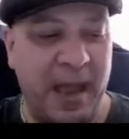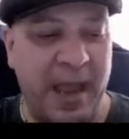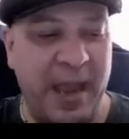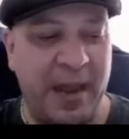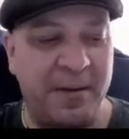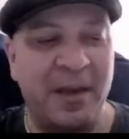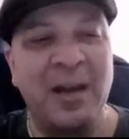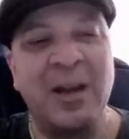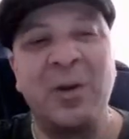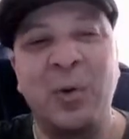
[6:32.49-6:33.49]
And
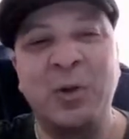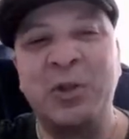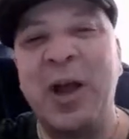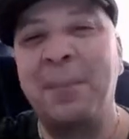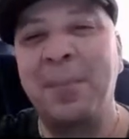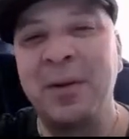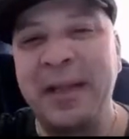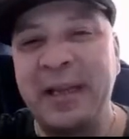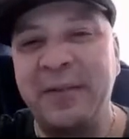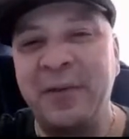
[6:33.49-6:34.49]
would you not
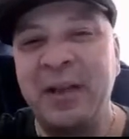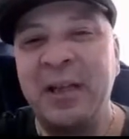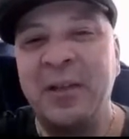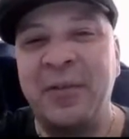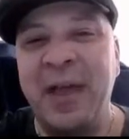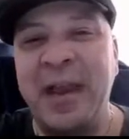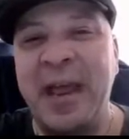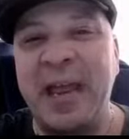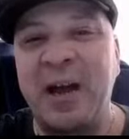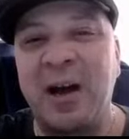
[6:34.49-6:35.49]
believe that
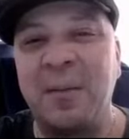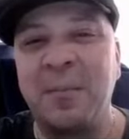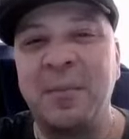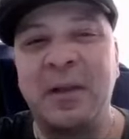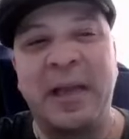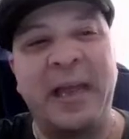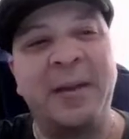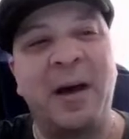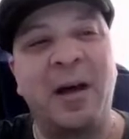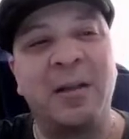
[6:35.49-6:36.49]

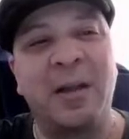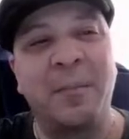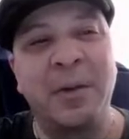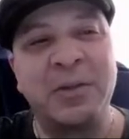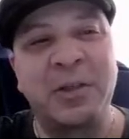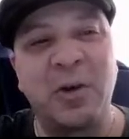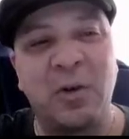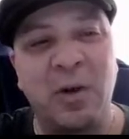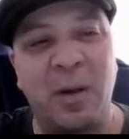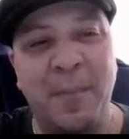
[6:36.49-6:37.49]
a
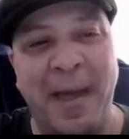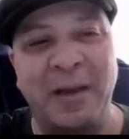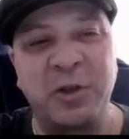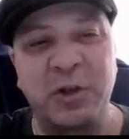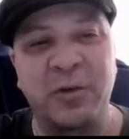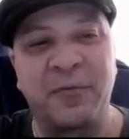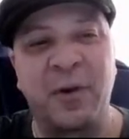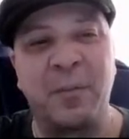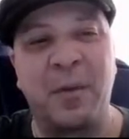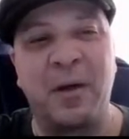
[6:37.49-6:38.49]
musical manager
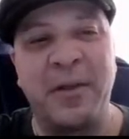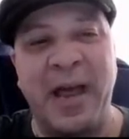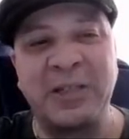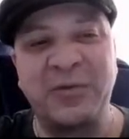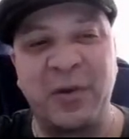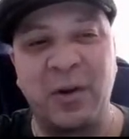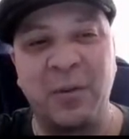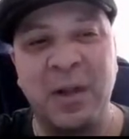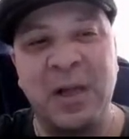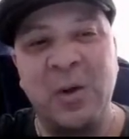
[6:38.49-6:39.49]
from
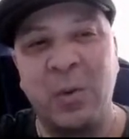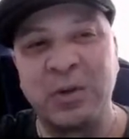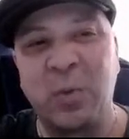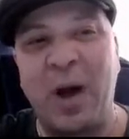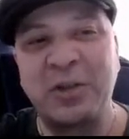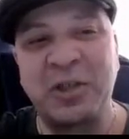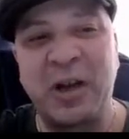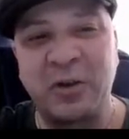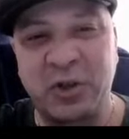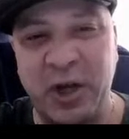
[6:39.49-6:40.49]
Nashville was
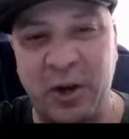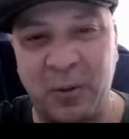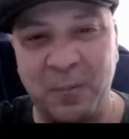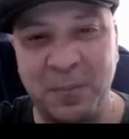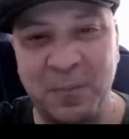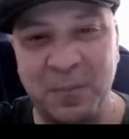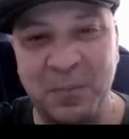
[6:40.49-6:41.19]
watching our show?